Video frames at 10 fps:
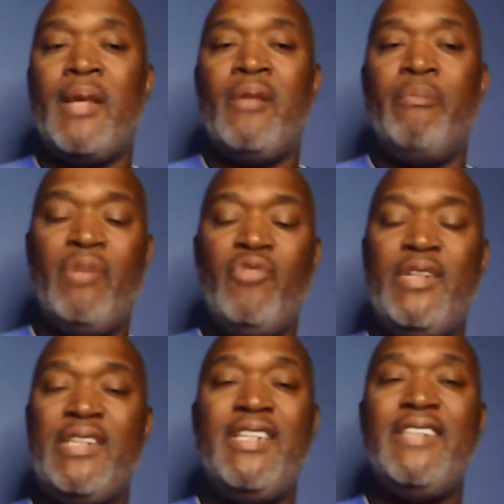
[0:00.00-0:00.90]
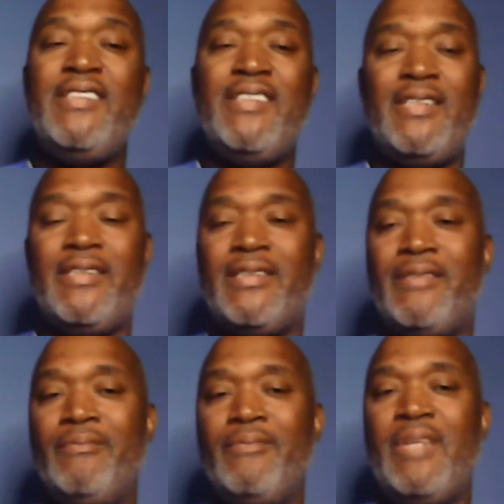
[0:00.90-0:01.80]
But with the justice
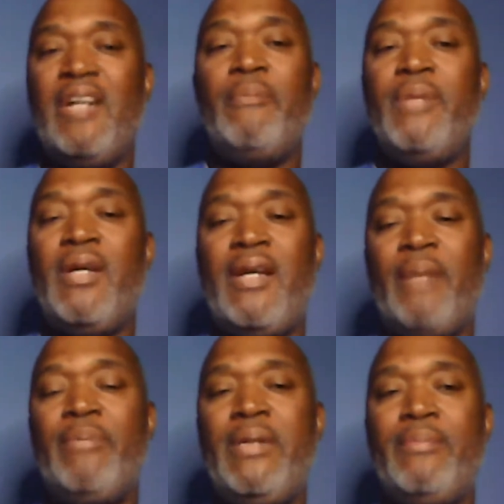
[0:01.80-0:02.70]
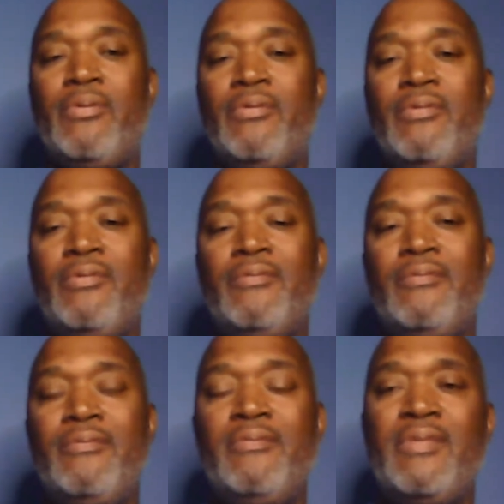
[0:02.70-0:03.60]
system, there's going to be a lot of people
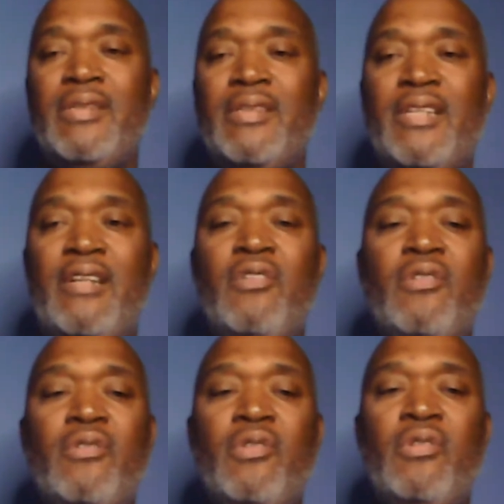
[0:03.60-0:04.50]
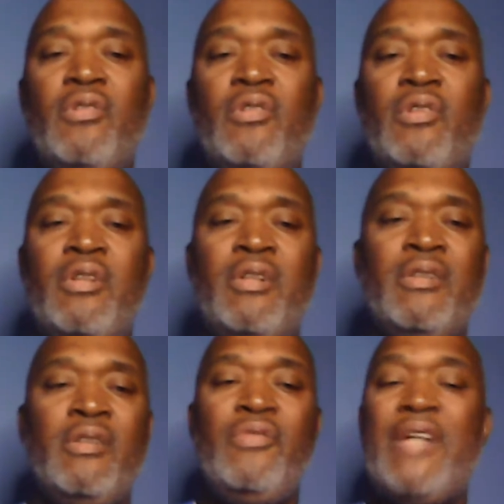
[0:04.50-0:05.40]

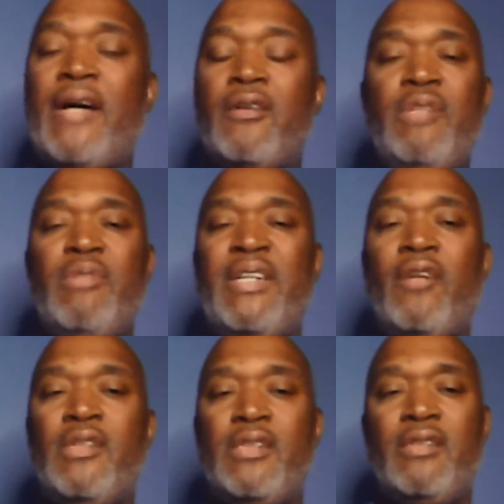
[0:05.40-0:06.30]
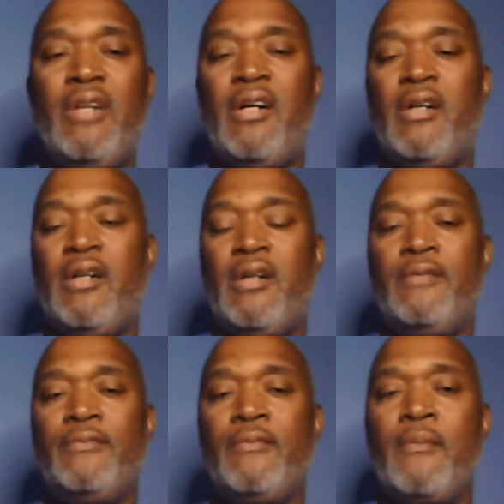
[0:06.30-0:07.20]
who not going to even go to
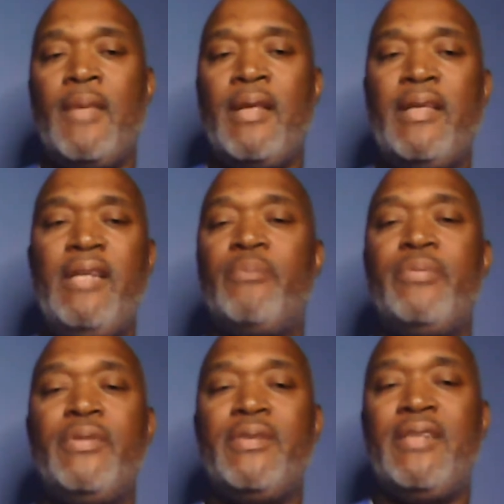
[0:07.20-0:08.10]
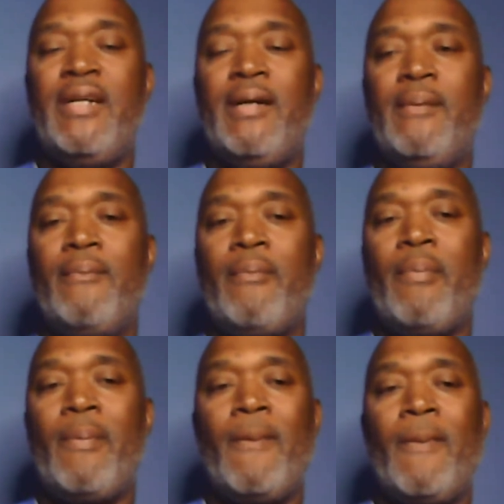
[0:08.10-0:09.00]
getting on prison time.
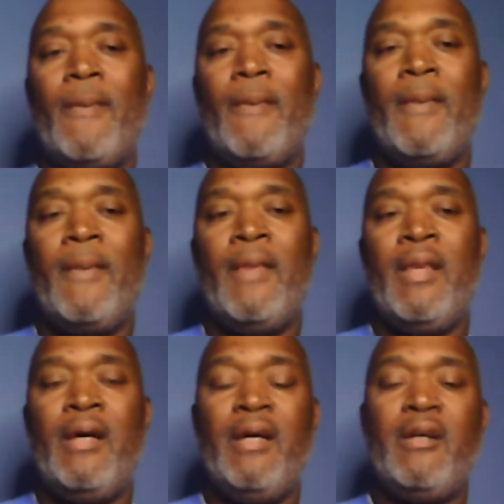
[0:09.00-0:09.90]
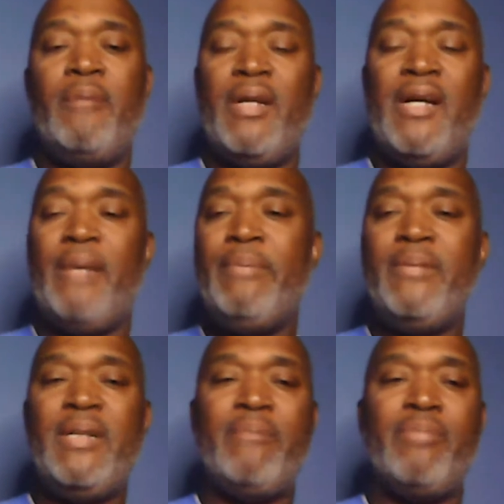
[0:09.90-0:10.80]
There's going to be a lot of people
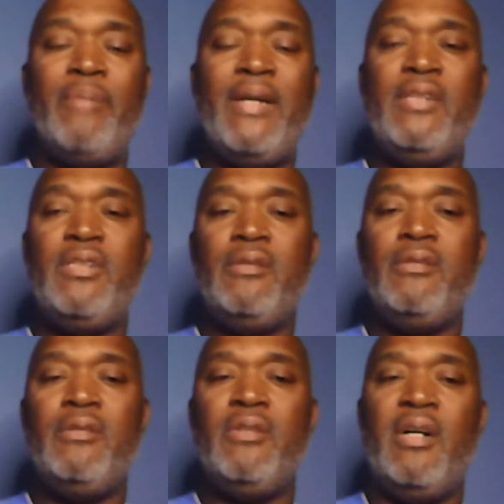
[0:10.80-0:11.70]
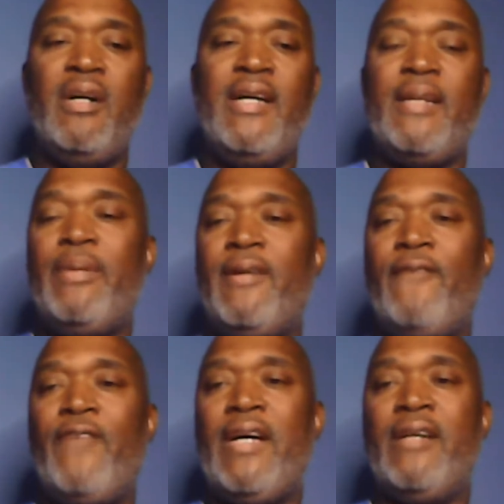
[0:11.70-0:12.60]
getting probation or had to pay a
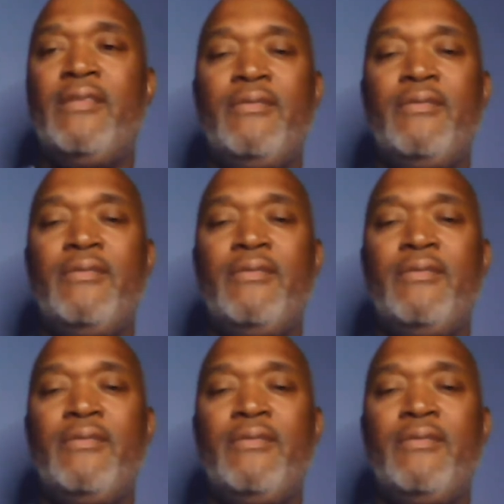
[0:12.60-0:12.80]
fine.